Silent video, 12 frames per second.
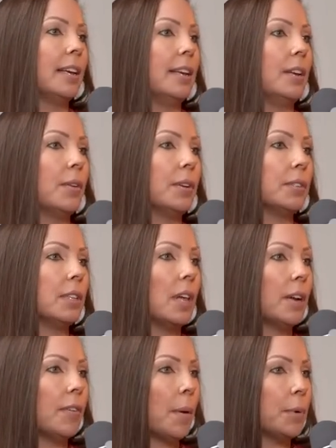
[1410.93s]
There's a
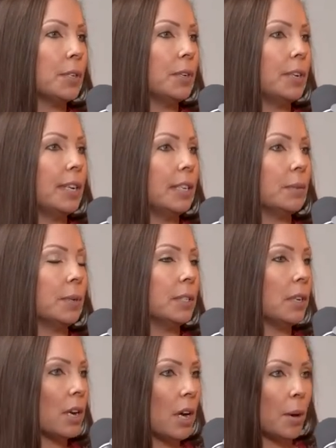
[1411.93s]
lot of opportunities with
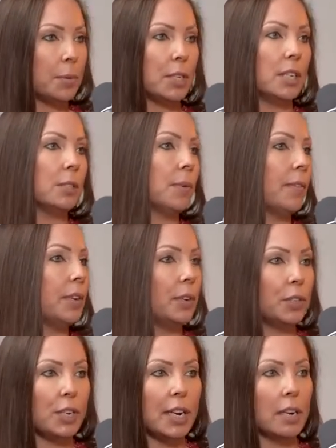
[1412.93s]
stock options,
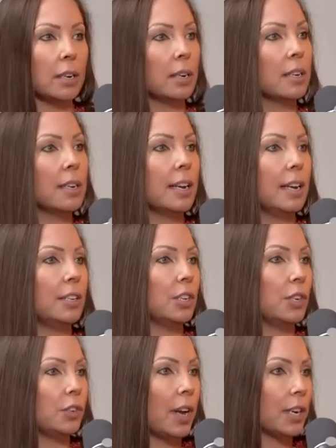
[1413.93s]
revenue share,
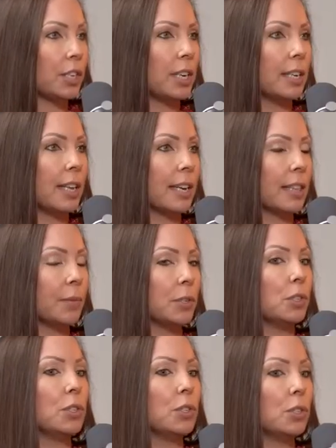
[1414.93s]
agent attraction. There
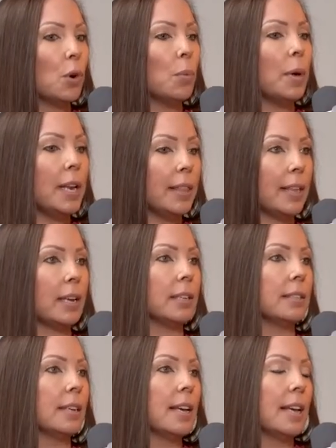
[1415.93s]
was so many
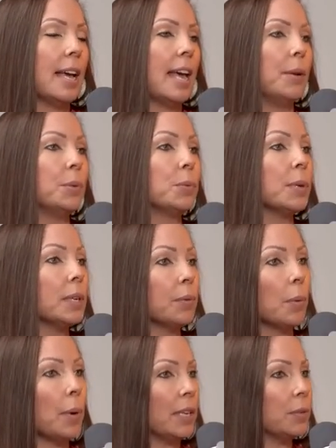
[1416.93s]
things, and it was really
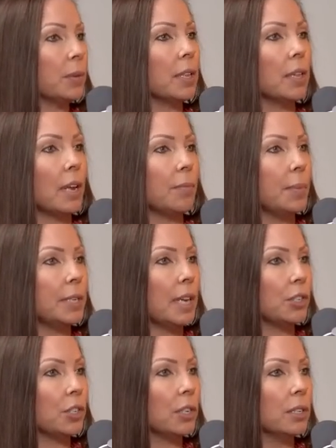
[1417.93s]
robust with a lot of
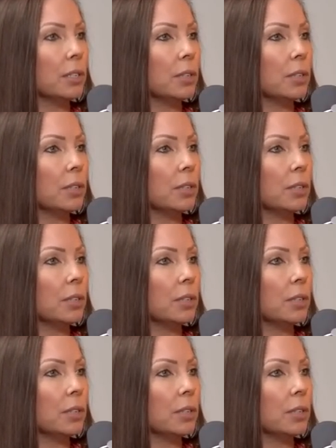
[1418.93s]
potential.